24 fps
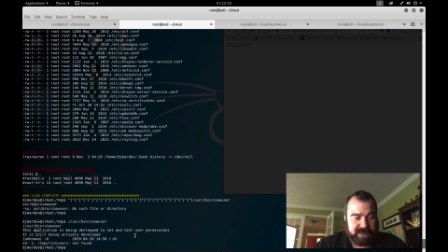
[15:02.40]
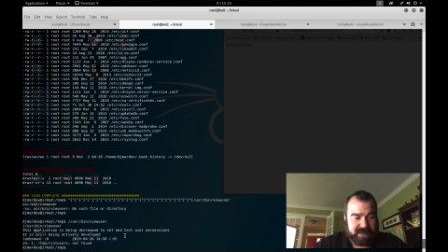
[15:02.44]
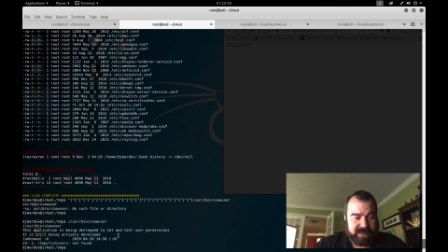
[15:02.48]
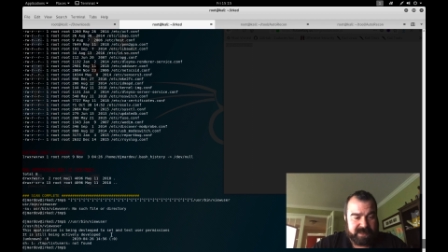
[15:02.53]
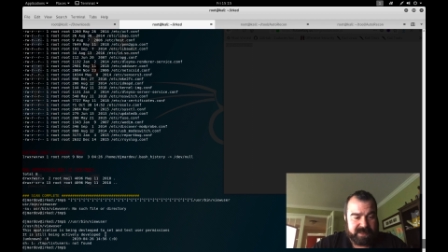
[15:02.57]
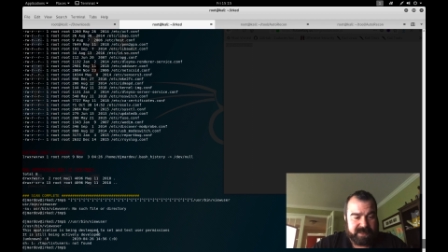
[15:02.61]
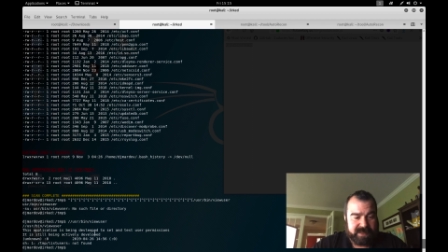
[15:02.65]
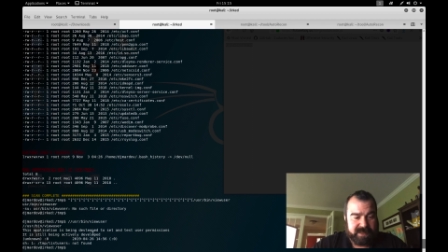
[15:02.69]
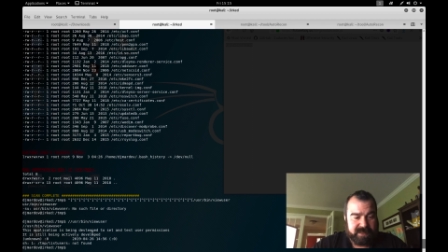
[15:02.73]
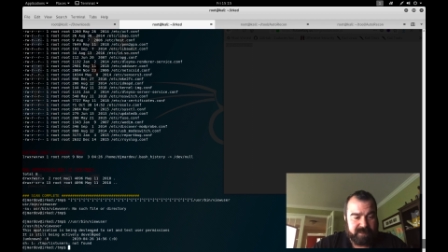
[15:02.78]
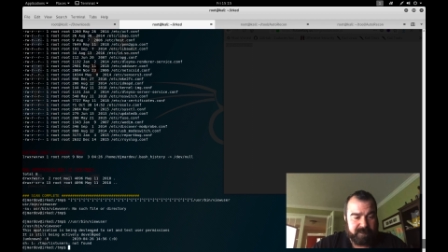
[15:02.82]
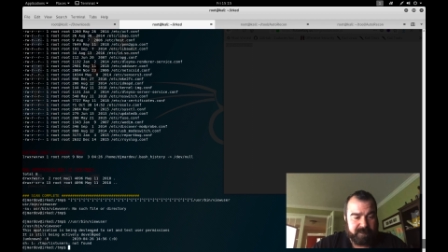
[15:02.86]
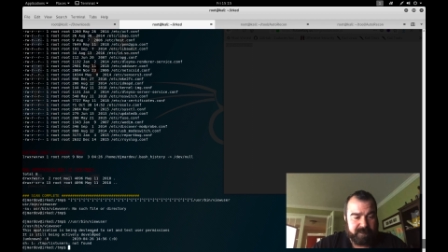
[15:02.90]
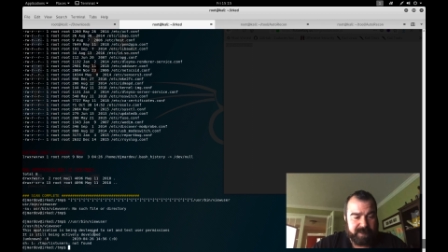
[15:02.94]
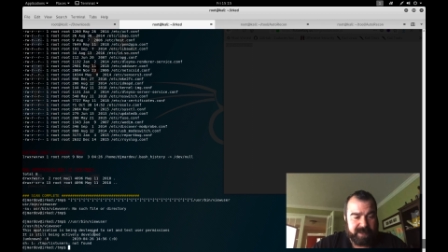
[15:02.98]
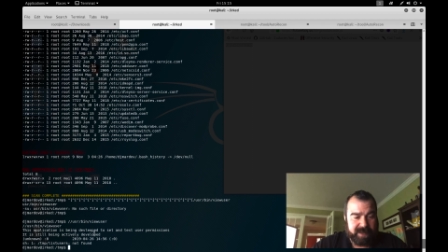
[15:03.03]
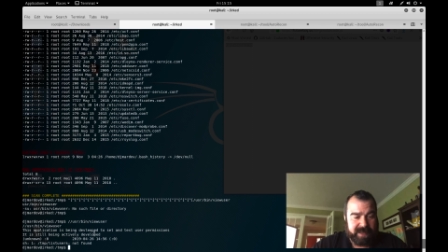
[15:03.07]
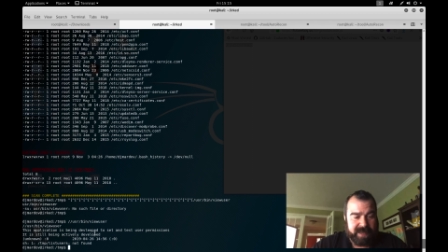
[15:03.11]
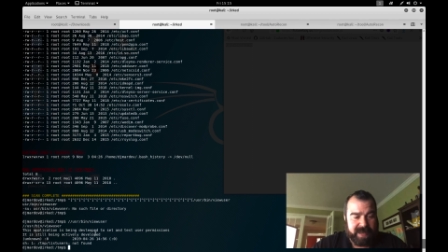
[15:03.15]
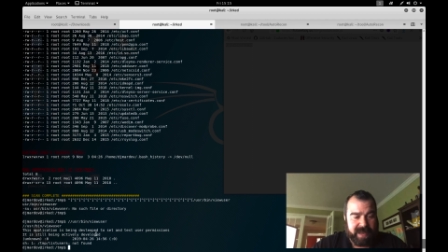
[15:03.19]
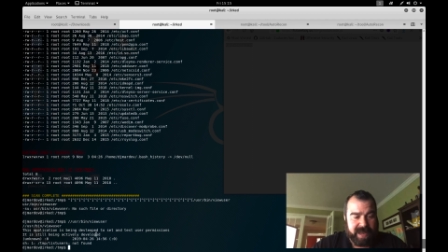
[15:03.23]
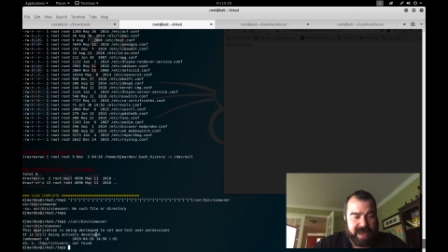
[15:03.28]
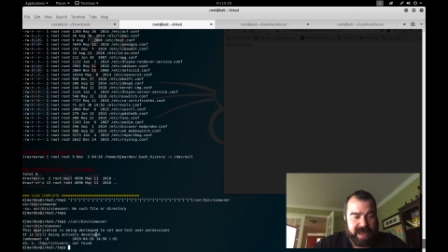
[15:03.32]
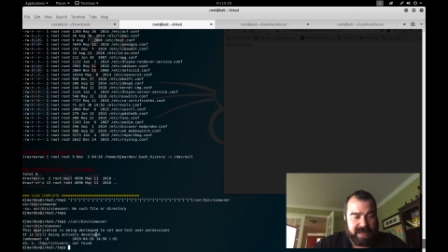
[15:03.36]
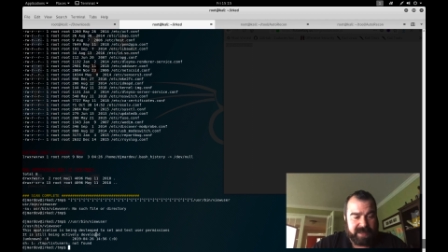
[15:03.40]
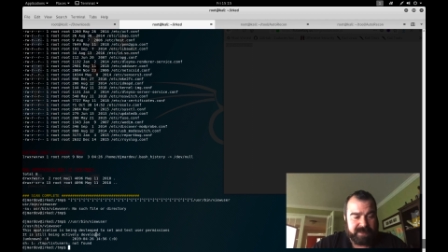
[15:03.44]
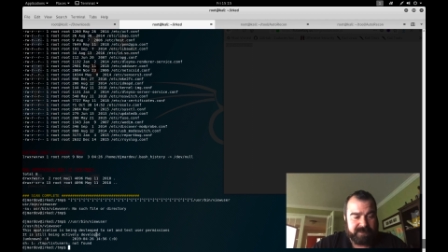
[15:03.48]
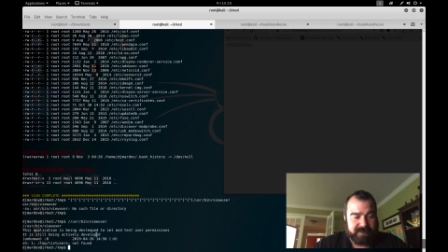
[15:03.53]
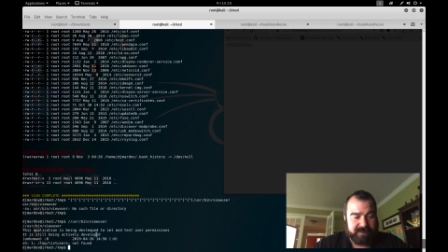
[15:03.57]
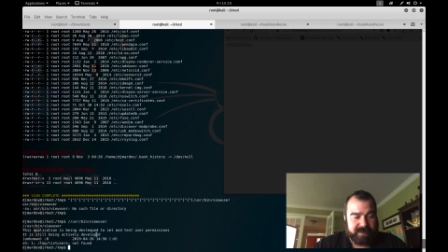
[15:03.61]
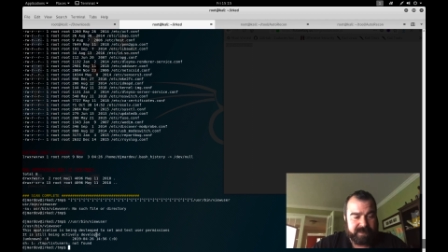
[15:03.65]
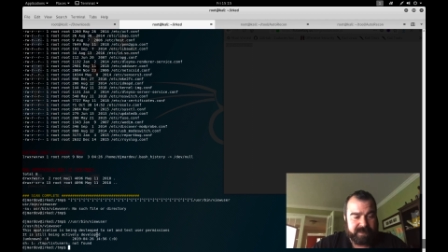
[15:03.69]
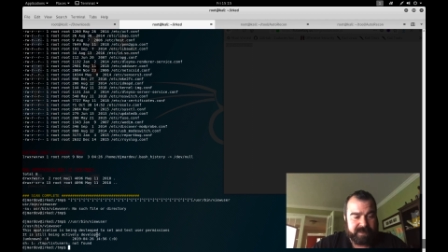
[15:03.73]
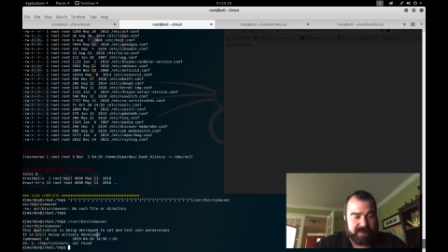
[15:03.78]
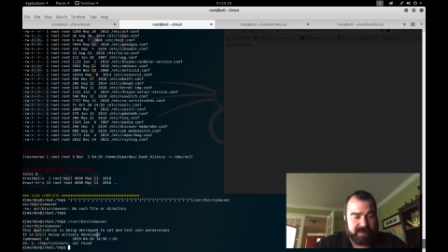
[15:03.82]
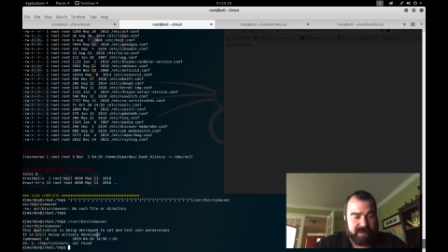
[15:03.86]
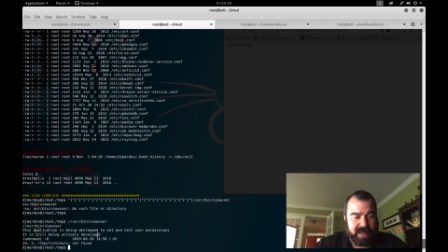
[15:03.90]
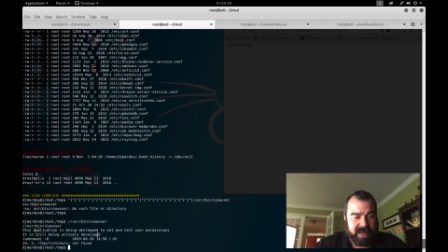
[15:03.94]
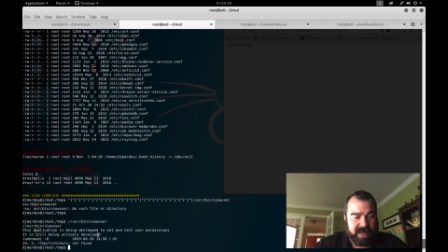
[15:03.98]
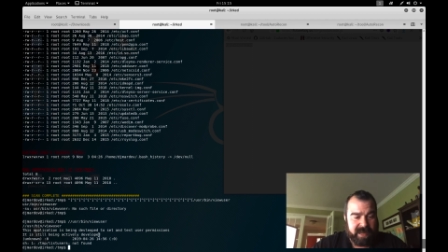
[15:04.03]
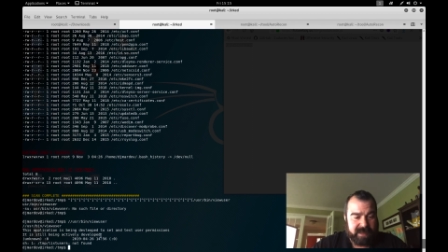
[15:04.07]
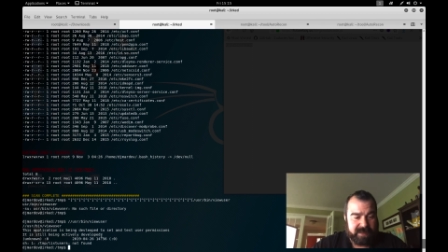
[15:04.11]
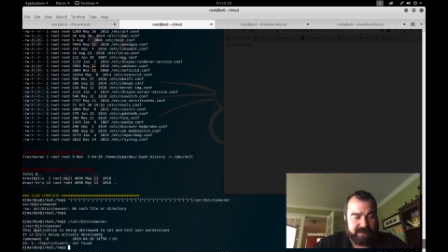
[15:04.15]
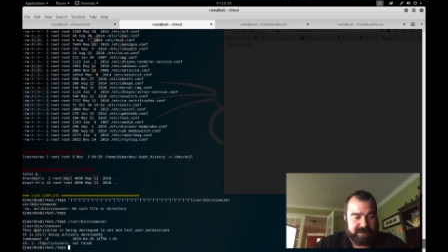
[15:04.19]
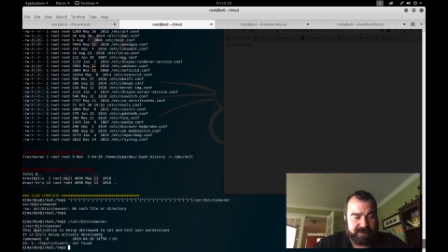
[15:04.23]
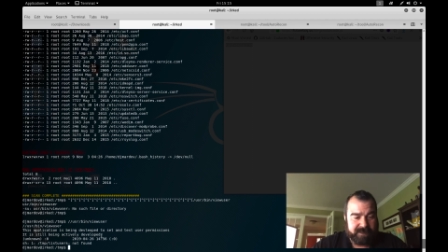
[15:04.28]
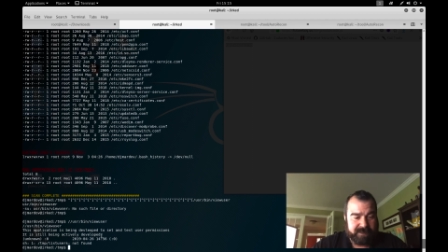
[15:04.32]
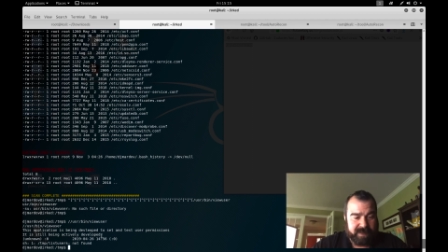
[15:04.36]
It's still being actively
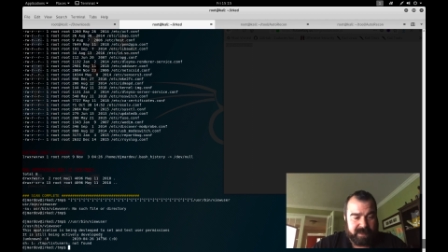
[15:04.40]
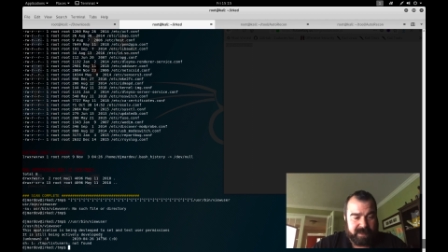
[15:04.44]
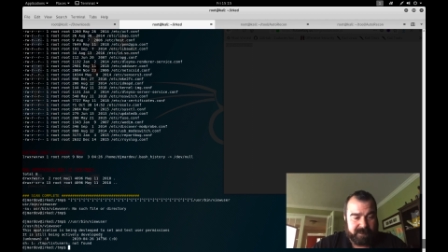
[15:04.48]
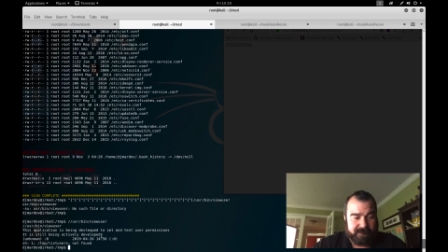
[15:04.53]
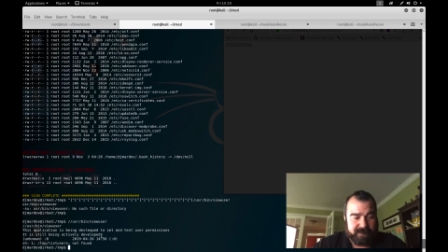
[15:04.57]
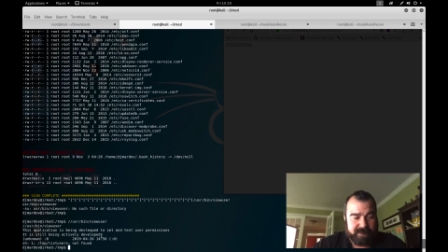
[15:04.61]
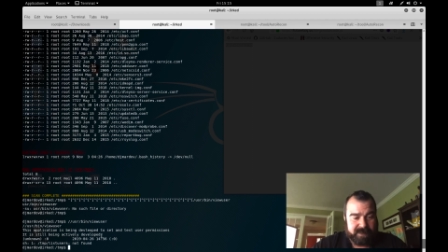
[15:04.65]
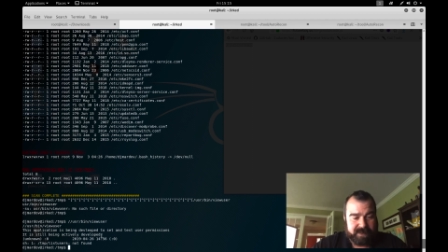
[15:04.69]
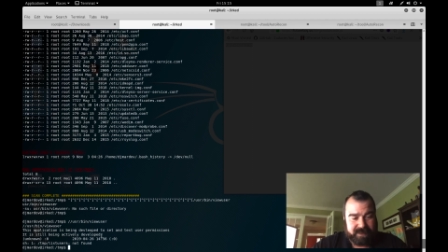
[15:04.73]
developed.